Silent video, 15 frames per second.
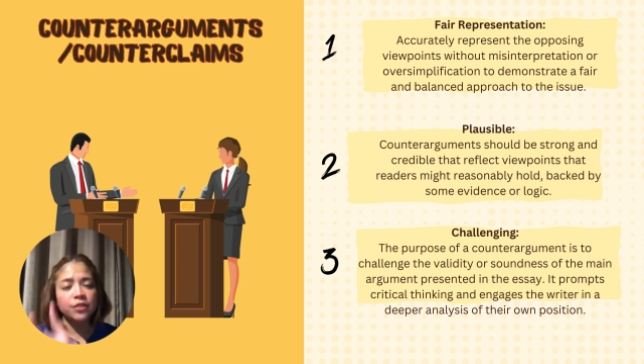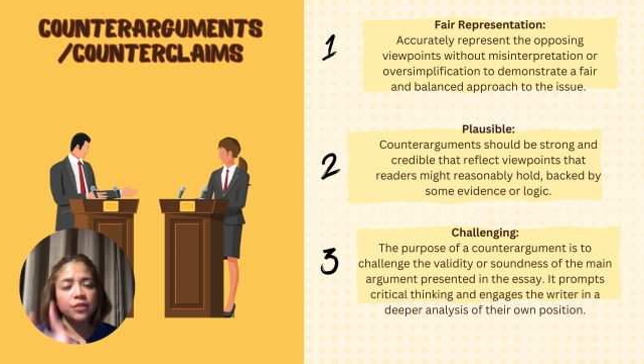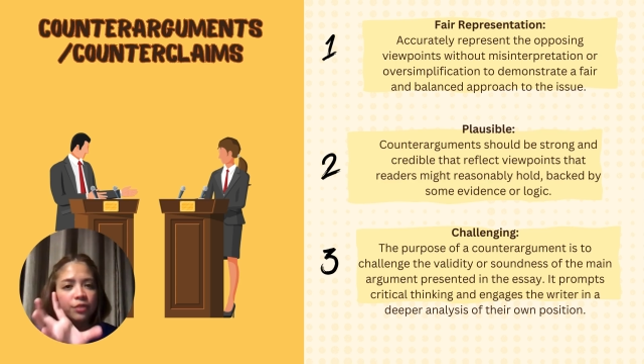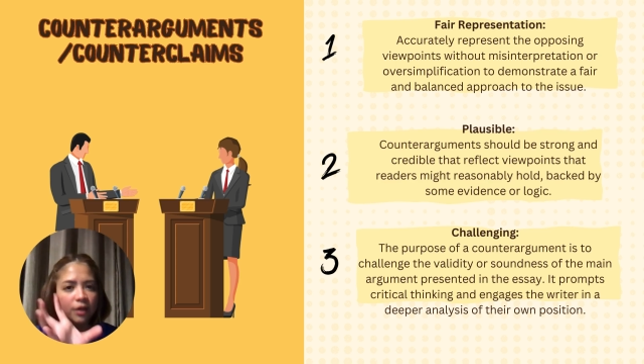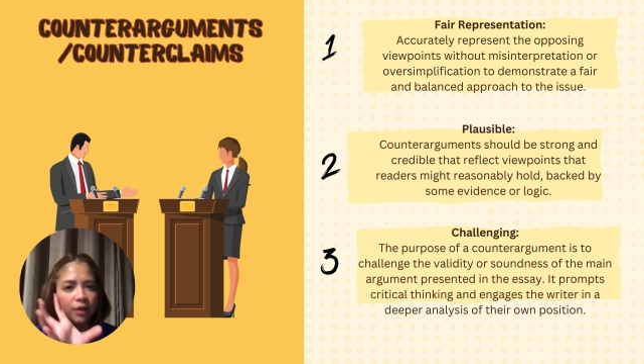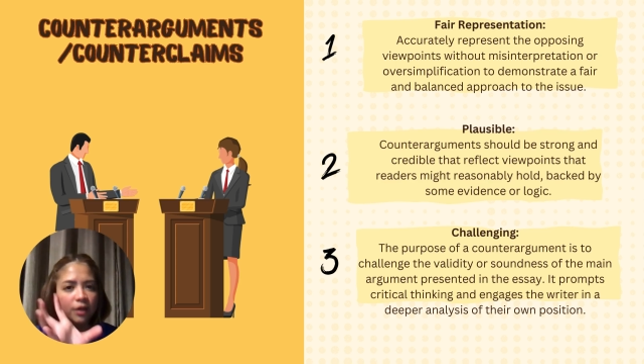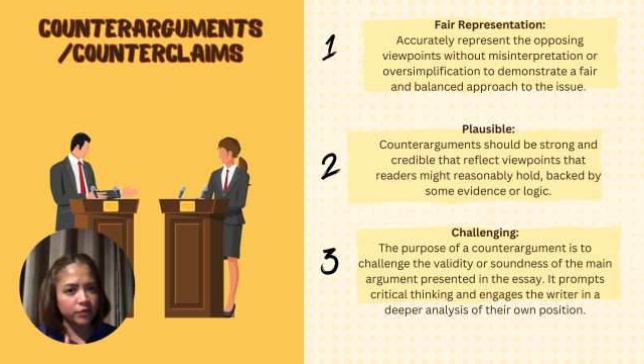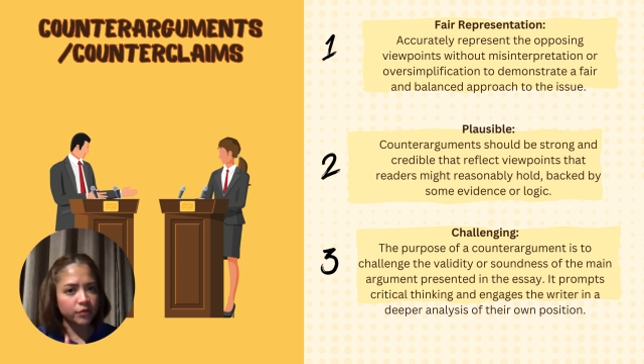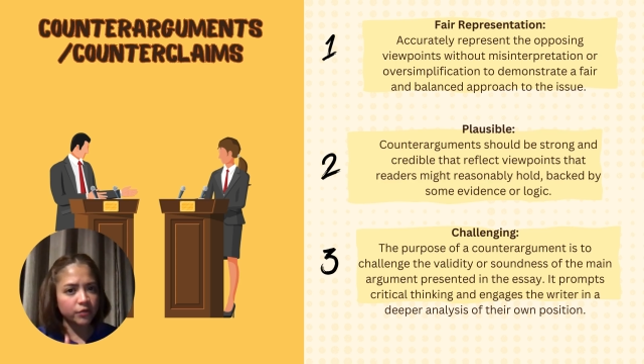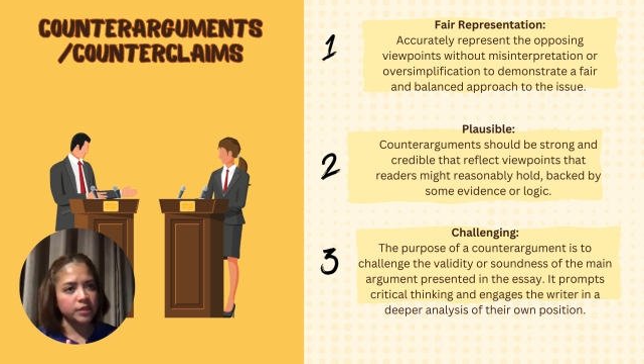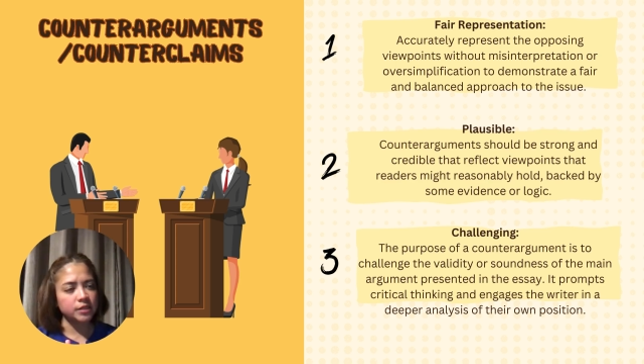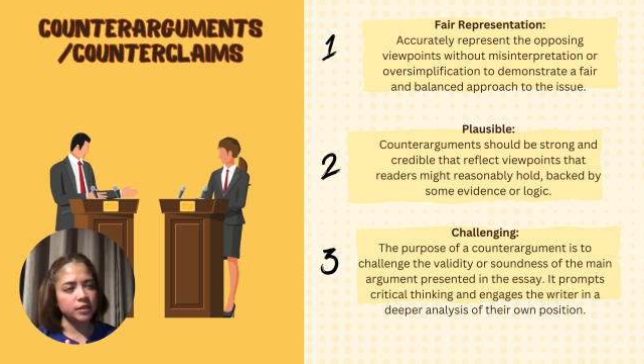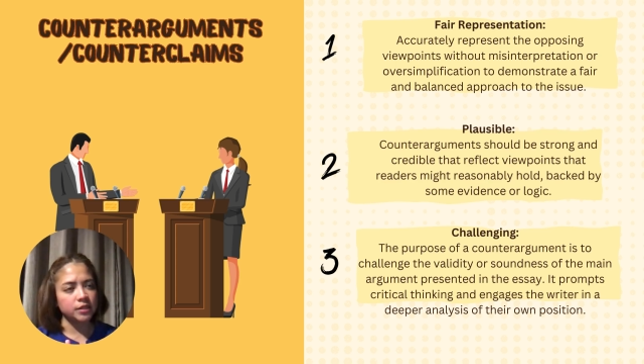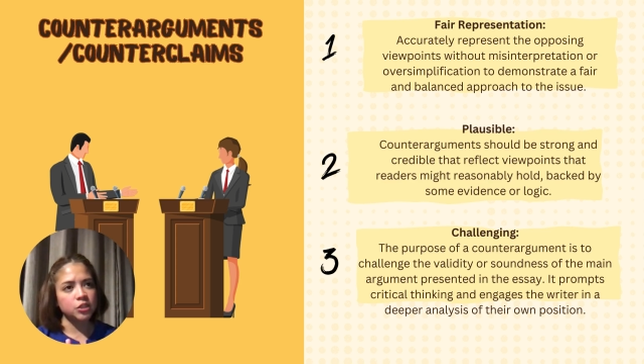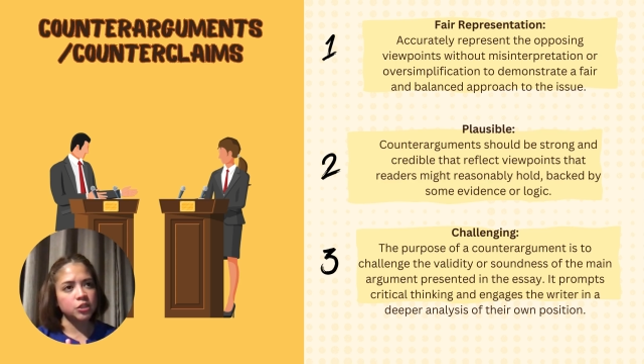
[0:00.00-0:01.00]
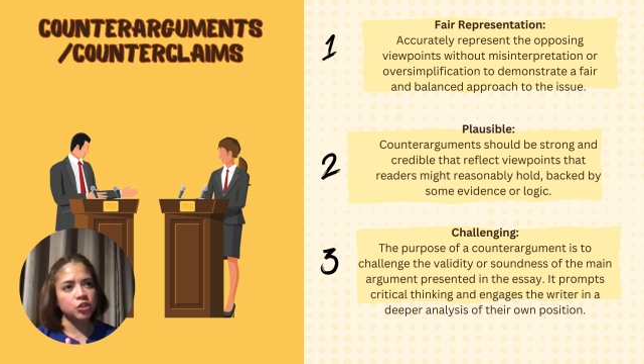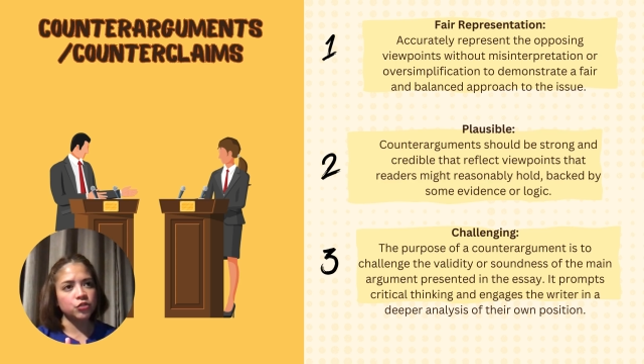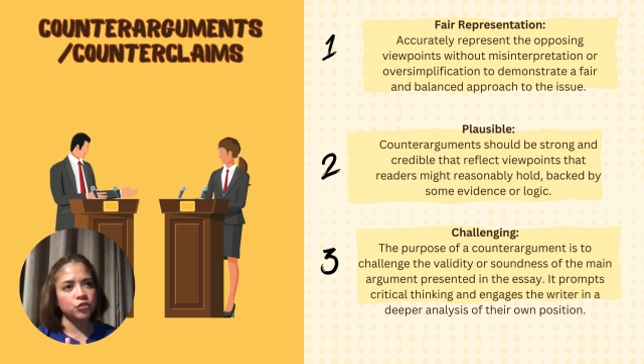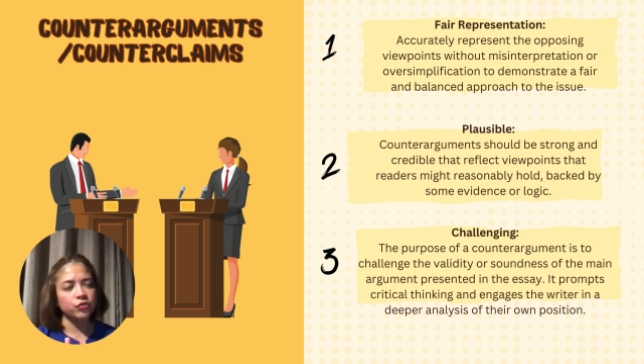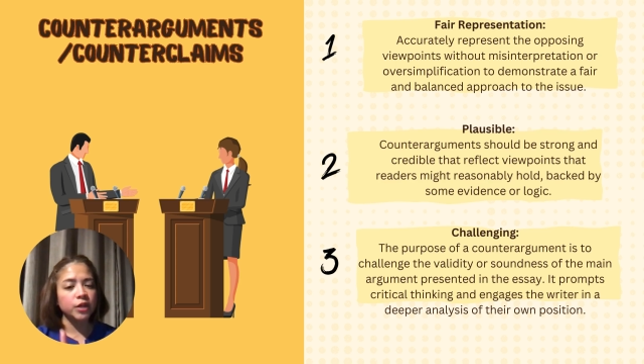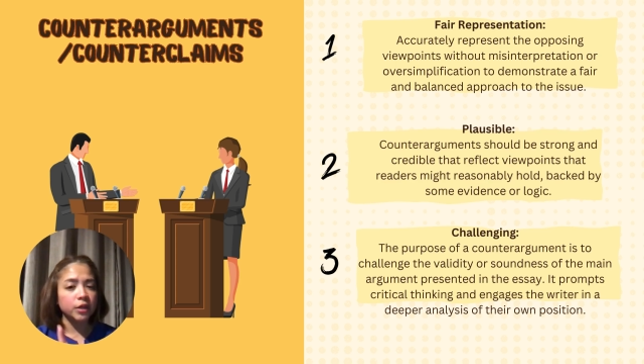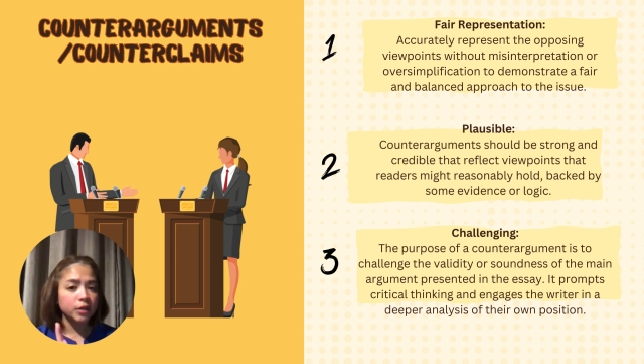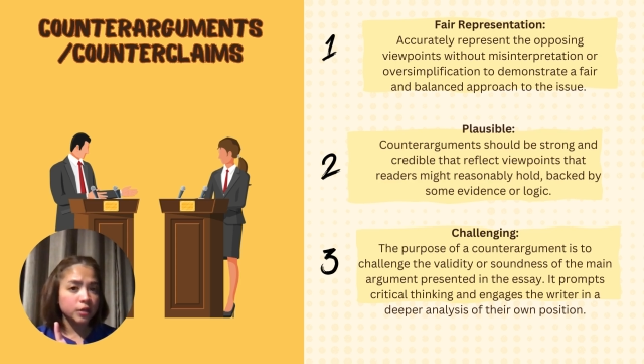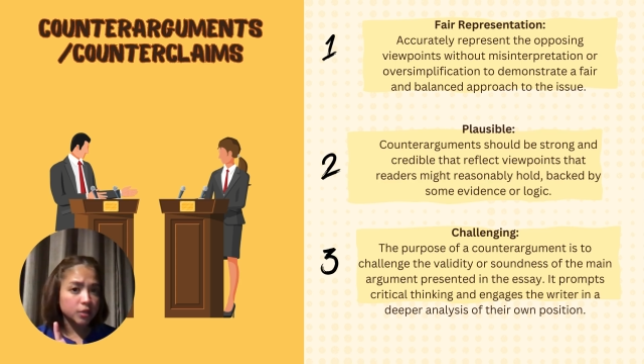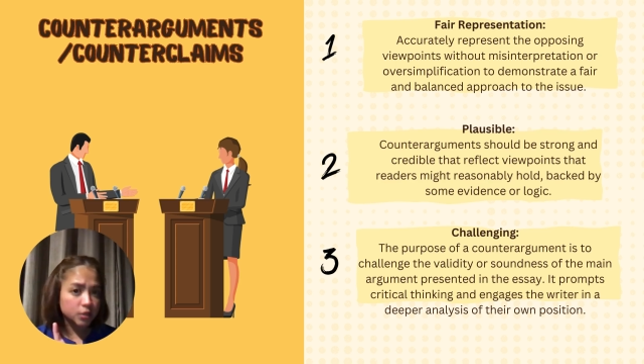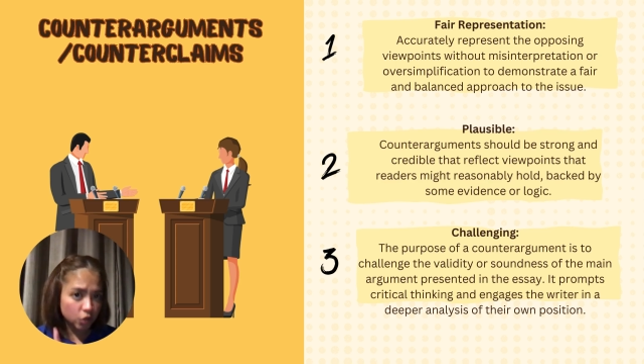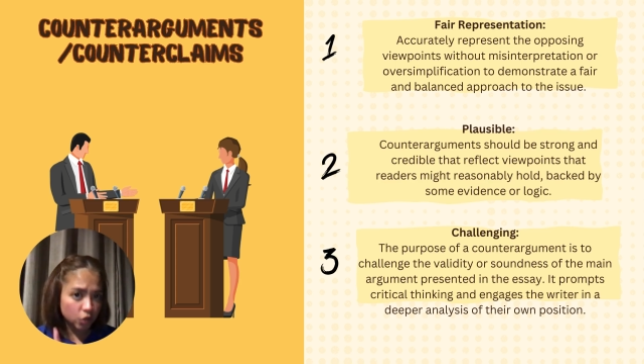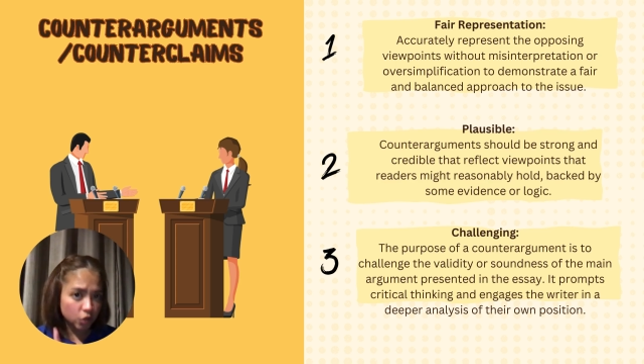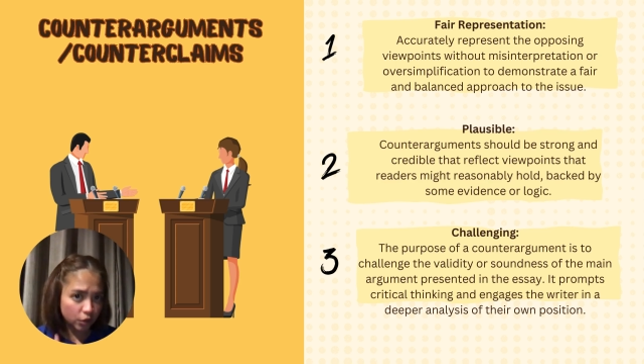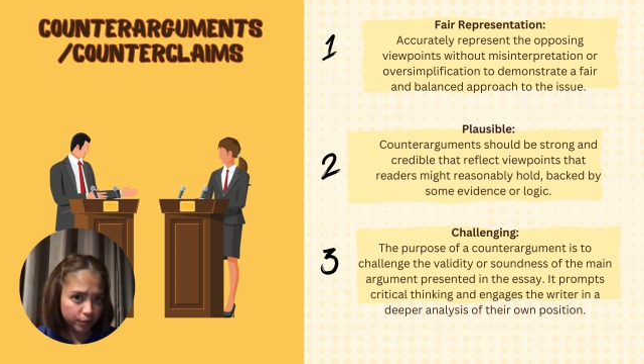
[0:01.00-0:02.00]
thorough research regarding the
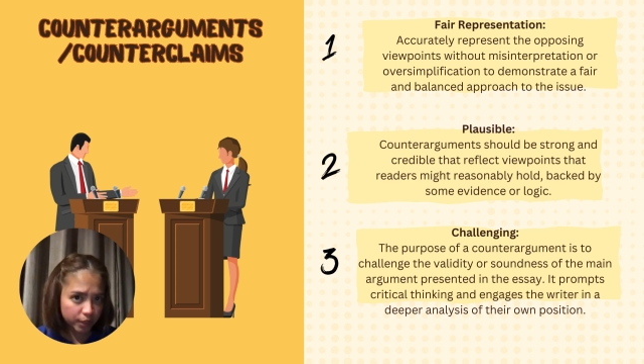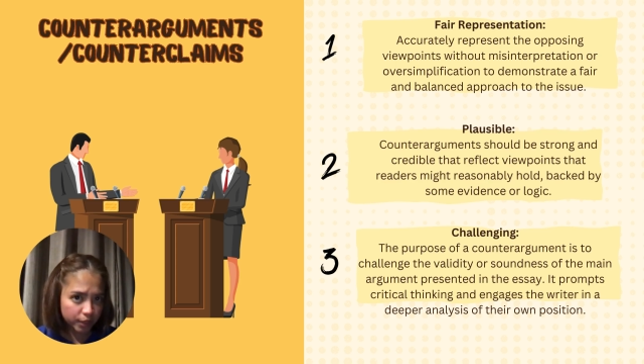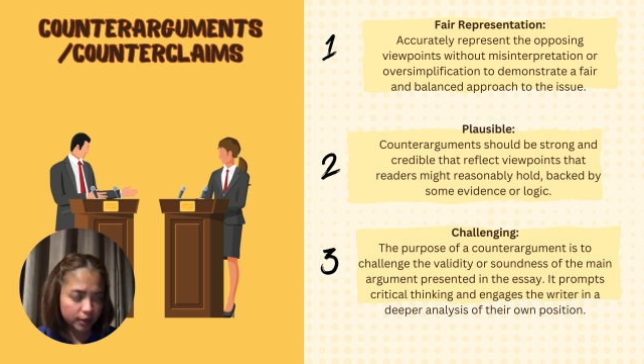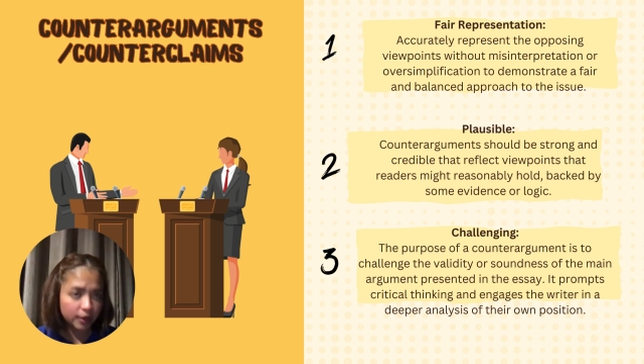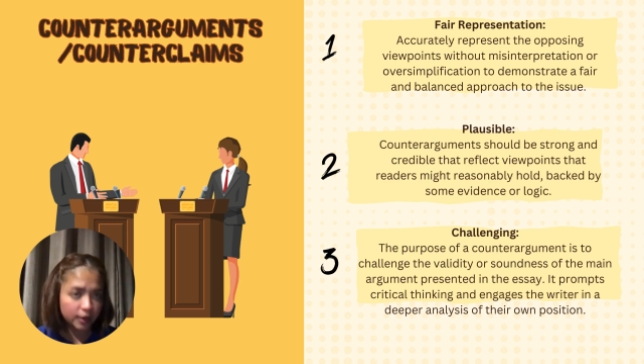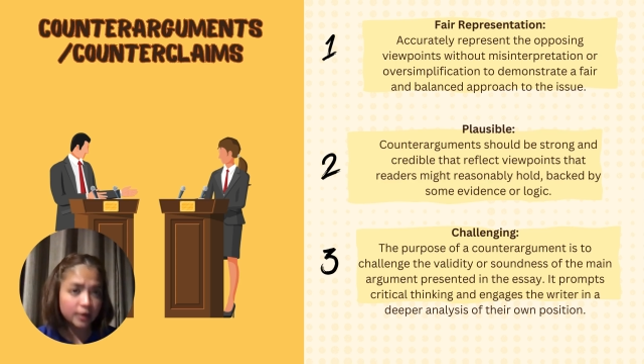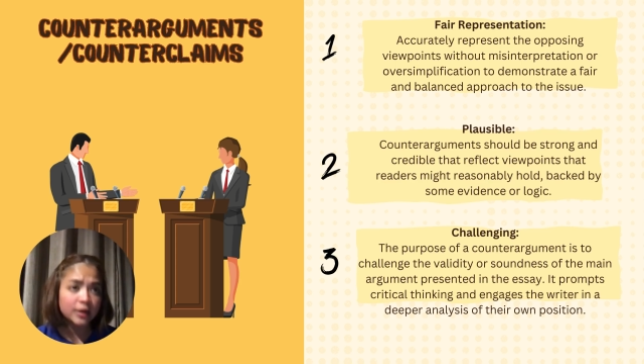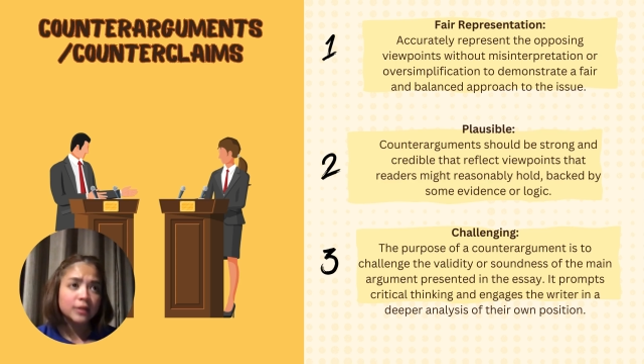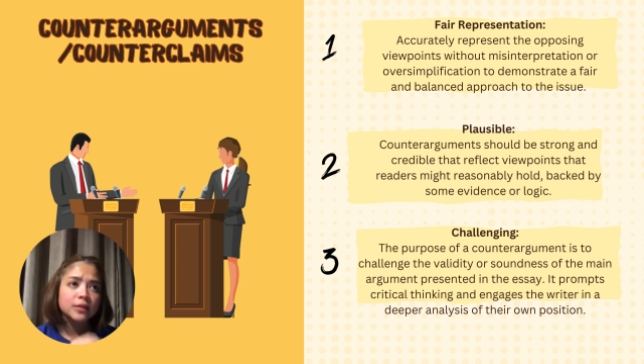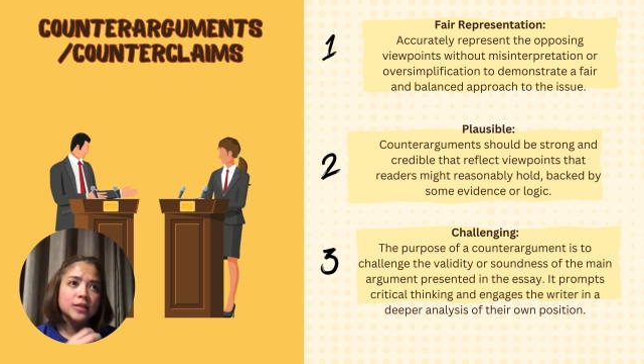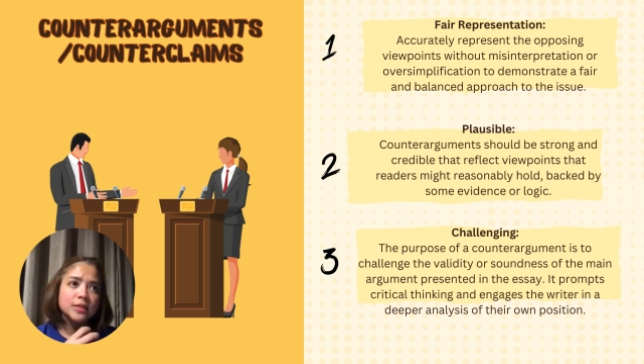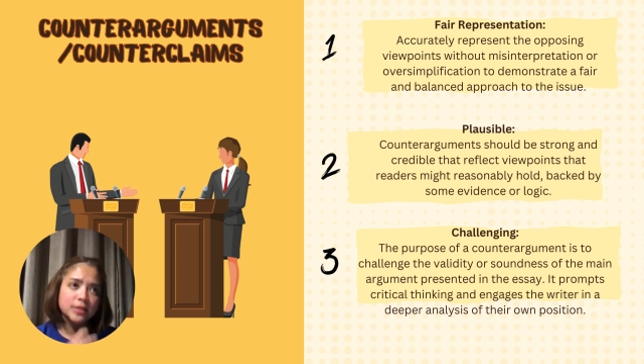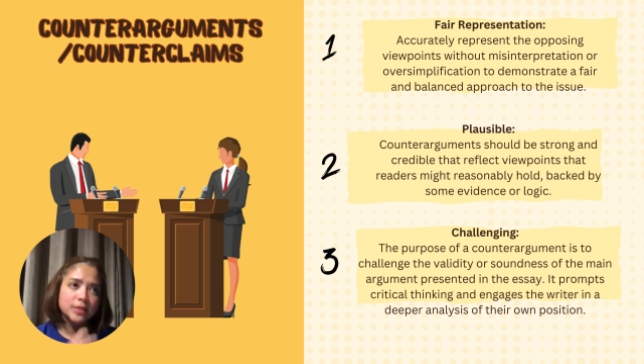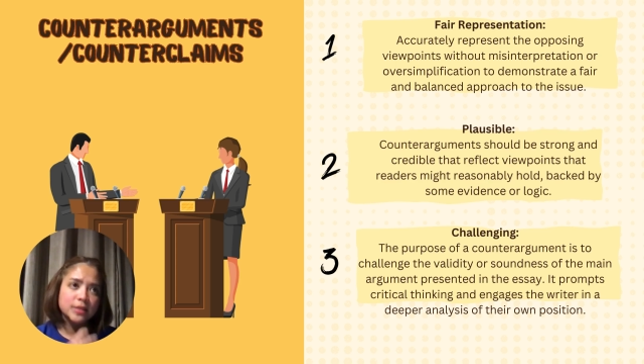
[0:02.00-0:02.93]
topic, and at the same